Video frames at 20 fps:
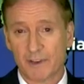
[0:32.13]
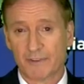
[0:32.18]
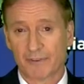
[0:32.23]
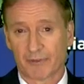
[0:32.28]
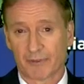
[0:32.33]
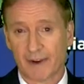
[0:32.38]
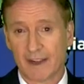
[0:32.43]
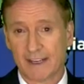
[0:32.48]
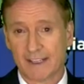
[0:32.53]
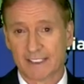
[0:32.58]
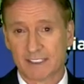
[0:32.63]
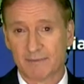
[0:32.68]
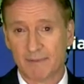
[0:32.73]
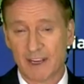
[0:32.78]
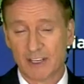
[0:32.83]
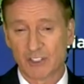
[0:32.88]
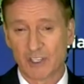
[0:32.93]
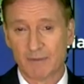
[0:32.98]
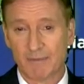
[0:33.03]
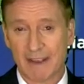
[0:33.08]
with Fred,
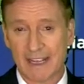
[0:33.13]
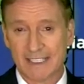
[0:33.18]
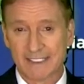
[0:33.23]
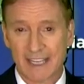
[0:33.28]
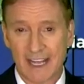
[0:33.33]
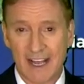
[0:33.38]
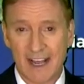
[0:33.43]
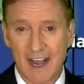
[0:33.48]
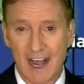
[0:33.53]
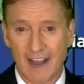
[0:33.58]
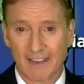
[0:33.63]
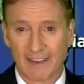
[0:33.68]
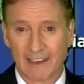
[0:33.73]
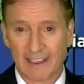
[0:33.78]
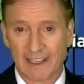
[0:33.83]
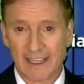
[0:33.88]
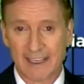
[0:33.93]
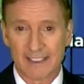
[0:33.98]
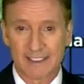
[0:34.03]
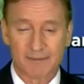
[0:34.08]
especially based on
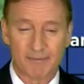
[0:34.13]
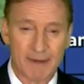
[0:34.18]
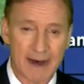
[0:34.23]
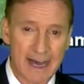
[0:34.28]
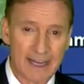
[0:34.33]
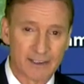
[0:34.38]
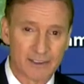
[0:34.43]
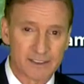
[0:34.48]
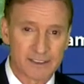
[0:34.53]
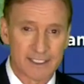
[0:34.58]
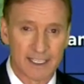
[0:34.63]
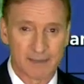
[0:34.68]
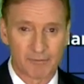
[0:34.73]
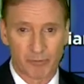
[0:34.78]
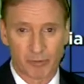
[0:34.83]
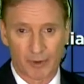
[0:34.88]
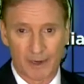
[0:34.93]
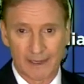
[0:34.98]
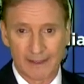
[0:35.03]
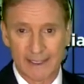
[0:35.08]
the latest models
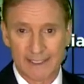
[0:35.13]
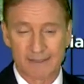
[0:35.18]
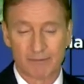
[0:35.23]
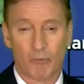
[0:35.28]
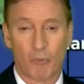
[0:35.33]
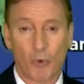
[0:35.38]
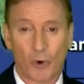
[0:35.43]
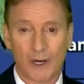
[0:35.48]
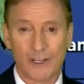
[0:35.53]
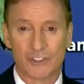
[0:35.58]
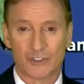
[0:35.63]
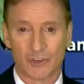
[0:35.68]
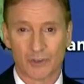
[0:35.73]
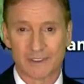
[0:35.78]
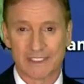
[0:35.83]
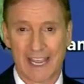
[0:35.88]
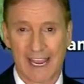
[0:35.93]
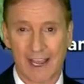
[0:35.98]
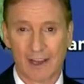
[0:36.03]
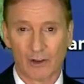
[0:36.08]
that bring this
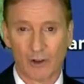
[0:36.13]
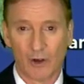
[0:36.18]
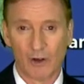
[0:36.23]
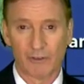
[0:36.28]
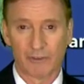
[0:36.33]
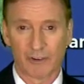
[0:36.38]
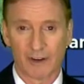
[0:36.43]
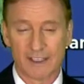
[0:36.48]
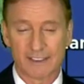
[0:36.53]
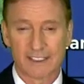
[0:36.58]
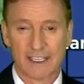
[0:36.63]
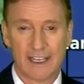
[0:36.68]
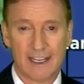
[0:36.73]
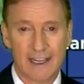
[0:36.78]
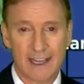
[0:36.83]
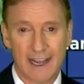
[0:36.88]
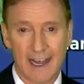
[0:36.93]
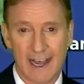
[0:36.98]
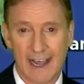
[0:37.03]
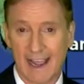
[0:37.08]
moisture tail over us.
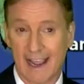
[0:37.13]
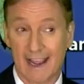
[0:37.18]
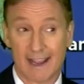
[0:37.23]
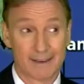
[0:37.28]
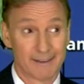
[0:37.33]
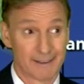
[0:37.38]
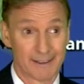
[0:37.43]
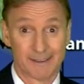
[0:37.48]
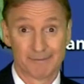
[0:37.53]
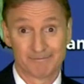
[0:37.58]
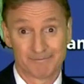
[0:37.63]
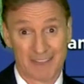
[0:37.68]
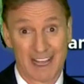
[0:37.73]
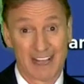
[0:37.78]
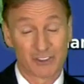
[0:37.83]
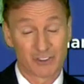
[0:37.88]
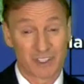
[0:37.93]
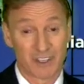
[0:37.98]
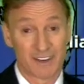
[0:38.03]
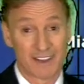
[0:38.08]
And uh,
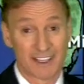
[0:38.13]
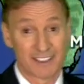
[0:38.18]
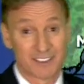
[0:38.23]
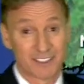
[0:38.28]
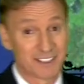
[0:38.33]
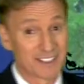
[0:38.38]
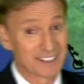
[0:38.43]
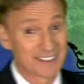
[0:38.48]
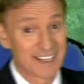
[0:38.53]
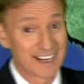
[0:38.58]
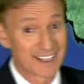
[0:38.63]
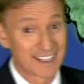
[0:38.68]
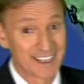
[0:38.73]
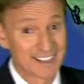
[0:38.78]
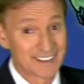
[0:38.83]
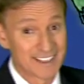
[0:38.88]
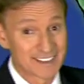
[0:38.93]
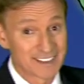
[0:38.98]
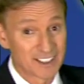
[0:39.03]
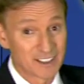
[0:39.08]
I'll show you that just a second.
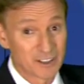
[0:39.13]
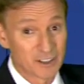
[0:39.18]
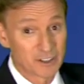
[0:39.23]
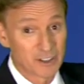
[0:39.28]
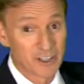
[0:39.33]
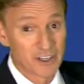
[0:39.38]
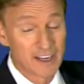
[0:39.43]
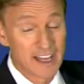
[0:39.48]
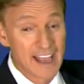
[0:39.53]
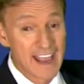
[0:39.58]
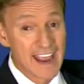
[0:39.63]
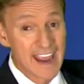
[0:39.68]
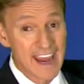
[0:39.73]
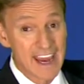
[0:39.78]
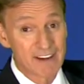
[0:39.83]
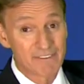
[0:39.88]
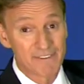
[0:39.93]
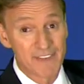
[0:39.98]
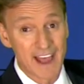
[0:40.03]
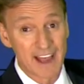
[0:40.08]
It doesn't look good
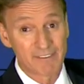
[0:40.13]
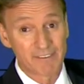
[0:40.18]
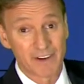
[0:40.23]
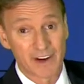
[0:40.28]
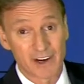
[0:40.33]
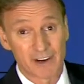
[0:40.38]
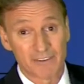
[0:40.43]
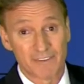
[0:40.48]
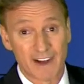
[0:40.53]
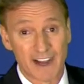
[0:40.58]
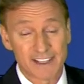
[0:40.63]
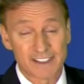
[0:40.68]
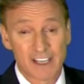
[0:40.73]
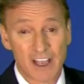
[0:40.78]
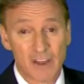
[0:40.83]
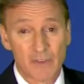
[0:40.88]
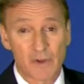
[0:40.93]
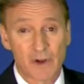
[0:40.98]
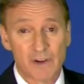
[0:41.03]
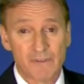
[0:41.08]
if that verifies.
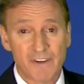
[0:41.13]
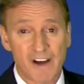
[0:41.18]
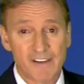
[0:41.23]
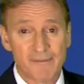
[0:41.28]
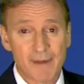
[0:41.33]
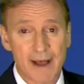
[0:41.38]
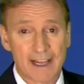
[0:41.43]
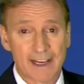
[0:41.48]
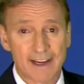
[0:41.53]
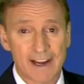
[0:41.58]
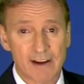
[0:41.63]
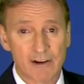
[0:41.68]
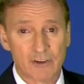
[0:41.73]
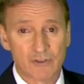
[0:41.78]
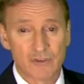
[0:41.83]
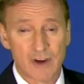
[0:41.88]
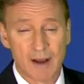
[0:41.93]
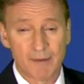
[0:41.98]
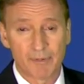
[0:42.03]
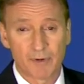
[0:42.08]
35 mile an
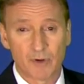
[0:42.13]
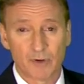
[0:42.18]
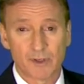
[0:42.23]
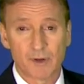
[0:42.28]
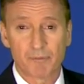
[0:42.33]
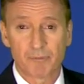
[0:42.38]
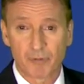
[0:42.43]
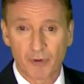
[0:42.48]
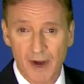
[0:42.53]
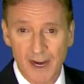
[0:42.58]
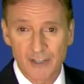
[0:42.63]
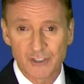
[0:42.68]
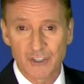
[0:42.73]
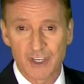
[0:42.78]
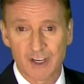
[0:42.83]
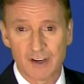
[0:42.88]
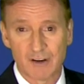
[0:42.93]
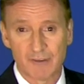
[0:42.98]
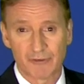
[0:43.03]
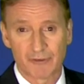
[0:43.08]
hour tropical
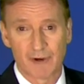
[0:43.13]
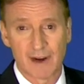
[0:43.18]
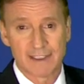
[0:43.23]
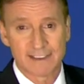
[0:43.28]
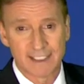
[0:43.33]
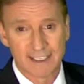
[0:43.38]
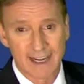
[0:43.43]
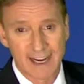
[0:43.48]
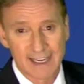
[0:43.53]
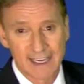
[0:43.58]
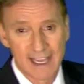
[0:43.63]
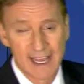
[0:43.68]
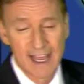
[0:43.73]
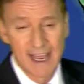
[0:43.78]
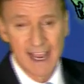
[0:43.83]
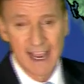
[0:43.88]
depression, Fred, tonight.